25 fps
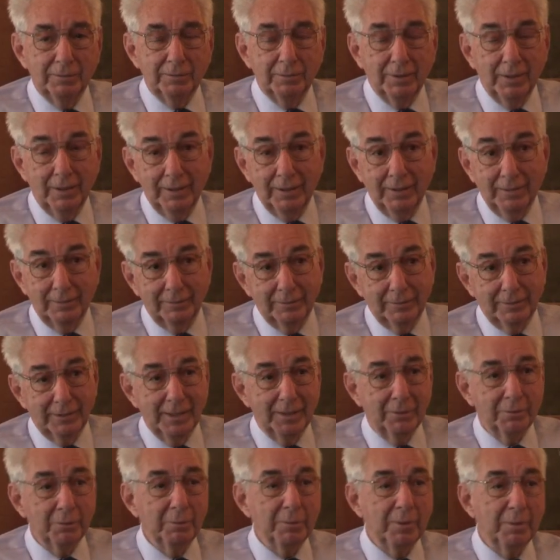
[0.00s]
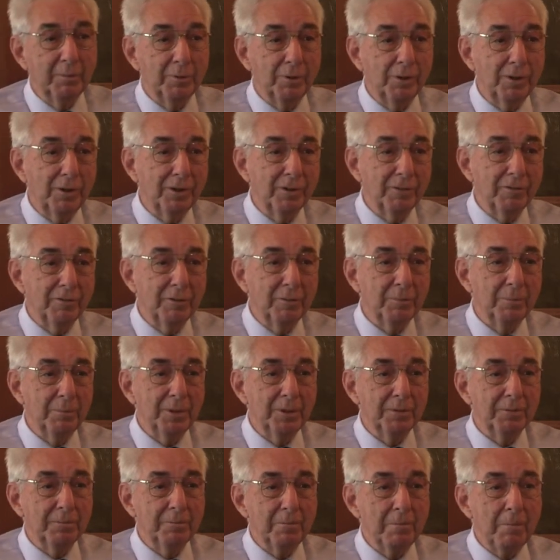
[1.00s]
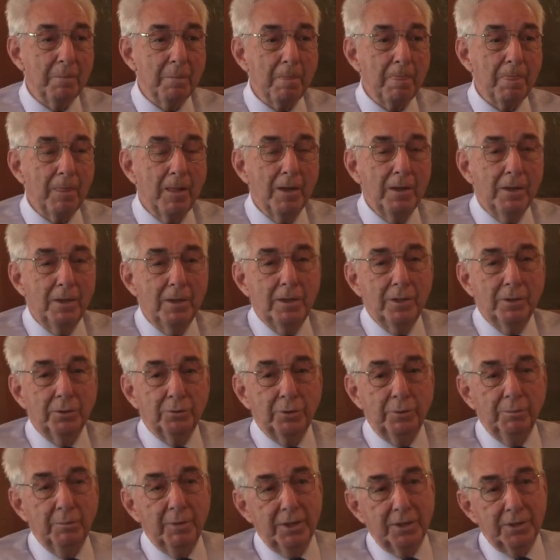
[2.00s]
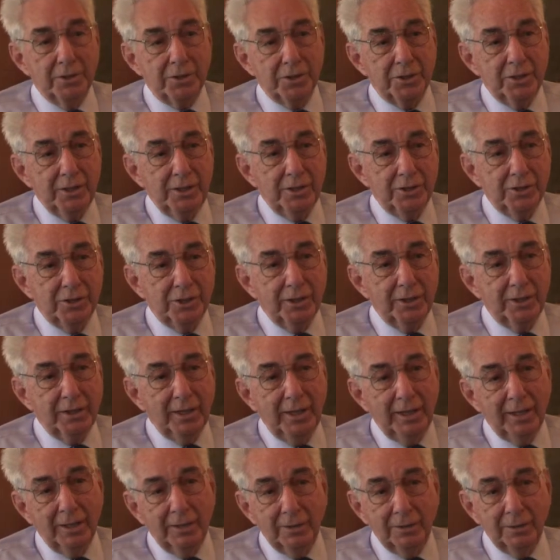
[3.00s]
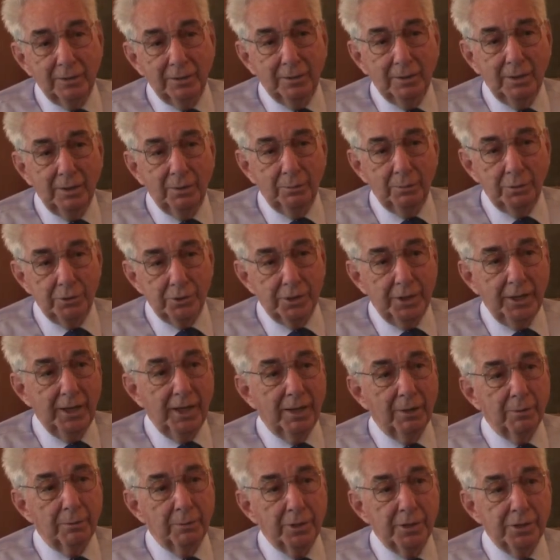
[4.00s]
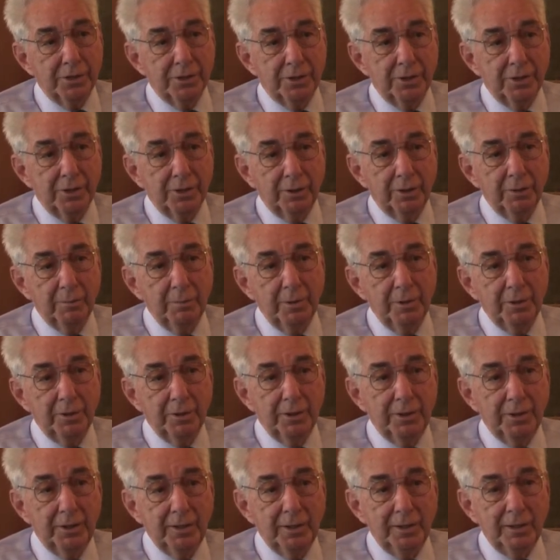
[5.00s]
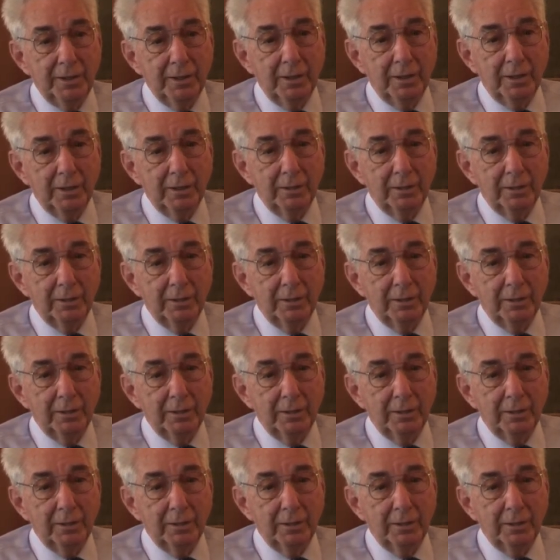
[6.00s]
And, can't remember all of them, but tremendous teaching, and it was an outreach to the community.